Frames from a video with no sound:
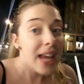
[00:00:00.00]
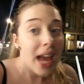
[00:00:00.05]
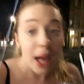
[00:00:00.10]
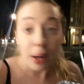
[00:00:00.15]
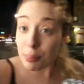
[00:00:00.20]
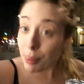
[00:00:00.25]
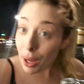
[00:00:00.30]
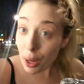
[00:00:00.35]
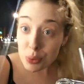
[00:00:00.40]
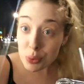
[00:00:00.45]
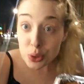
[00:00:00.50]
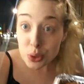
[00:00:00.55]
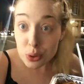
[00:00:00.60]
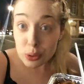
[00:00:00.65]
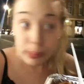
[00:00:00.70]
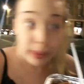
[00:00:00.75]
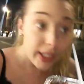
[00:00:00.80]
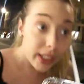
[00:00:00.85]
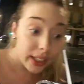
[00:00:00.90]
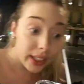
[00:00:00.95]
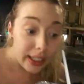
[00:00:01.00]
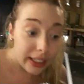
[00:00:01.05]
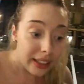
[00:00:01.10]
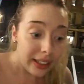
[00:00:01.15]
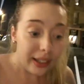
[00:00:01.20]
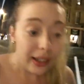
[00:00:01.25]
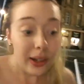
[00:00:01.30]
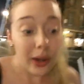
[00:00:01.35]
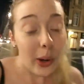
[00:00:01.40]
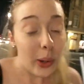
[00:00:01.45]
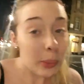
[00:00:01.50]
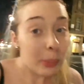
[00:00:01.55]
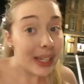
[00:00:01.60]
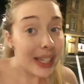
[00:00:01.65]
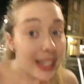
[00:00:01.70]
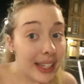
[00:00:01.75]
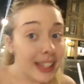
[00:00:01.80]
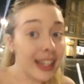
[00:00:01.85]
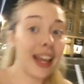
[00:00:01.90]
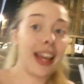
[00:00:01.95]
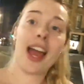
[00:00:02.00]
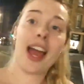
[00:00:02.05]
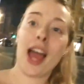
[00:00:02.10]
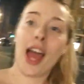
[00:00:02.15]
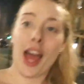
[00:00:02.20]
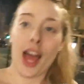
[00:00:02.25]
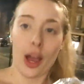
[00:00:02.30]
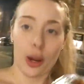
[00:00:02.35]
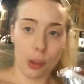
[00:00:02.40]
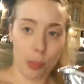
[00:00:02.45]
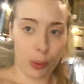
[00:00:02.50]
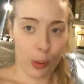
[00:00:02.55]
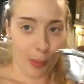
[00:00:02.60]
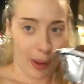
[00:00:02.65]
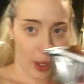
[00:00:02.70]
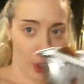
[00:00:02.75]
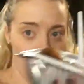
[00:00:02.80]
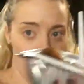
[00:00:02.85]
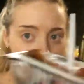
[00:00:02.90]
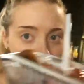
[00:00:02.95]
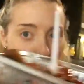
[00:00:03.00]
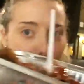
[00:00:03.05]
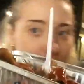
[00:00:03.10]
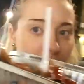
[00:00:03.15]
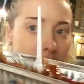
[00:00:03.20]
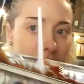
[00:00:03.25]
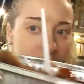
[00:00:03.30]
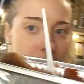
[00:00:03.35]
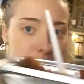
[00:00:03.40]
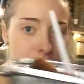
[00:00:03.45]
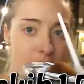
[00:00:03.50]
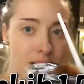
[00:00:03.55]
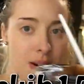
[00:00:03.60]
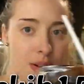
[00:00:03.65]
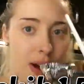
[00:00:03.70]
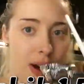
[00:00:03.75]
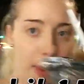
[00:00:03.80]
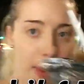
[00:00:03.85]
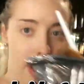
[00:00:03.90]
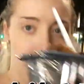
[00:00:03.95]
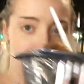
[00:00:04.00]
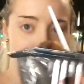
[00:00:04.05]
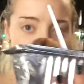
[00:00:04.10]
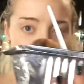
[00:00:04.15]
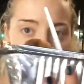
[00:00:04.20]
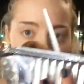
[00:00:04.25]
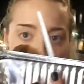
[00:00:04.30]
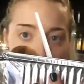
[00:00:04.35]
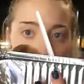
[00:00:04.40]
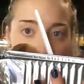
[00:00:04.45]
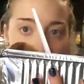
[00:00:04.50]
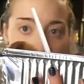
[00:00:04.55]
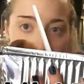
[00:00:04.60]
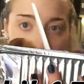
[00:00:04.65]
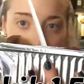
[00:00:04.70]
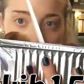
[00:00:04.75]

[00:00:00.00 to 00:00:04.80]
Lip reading: £10 Uber on me, I'm gonna put my code right where this kebab